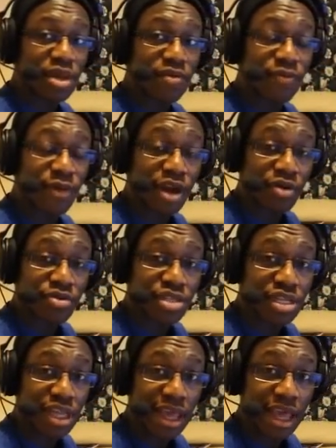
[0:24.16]
me of when I
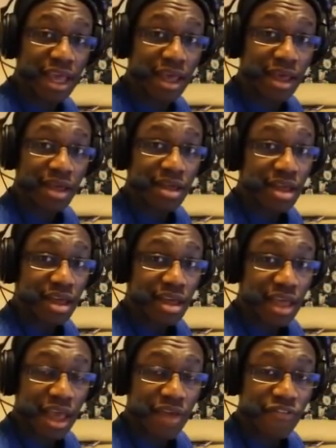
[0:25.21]
was in year
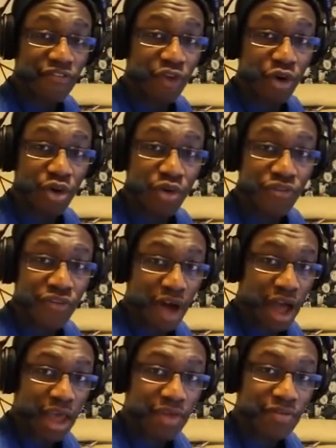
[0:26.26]
4 or
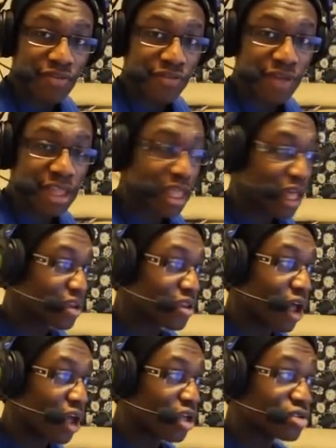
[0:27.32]
5, and
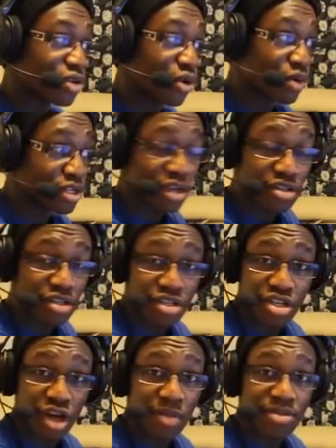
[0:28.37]
then I used to always go to
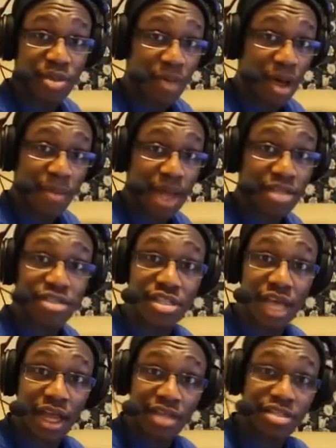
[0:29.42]
the shops to buy match
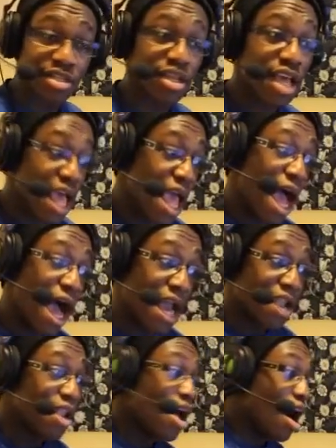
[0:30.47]
attacks,
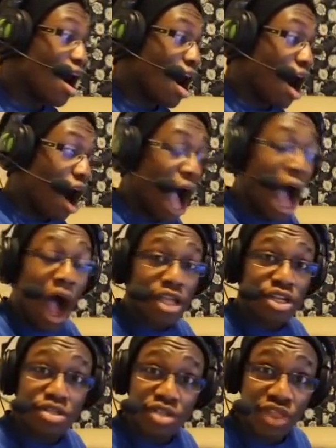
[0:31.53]
and I
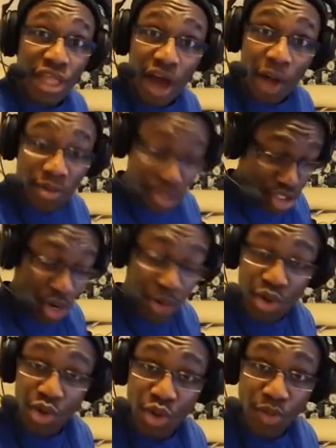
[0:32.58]
used to think I was
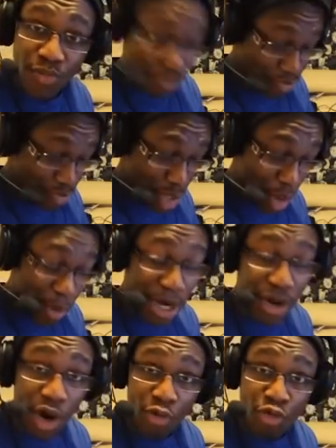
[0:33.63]
so cool
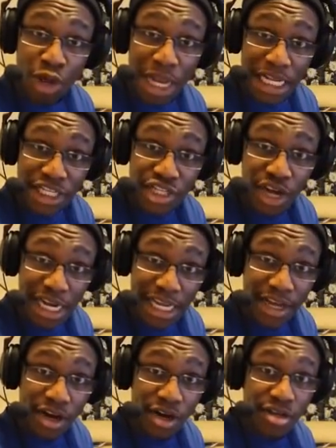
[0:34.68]
when I got a really
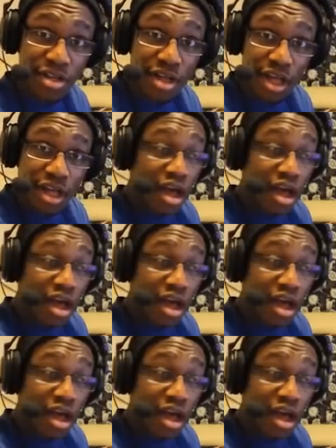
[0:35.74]
shiny card.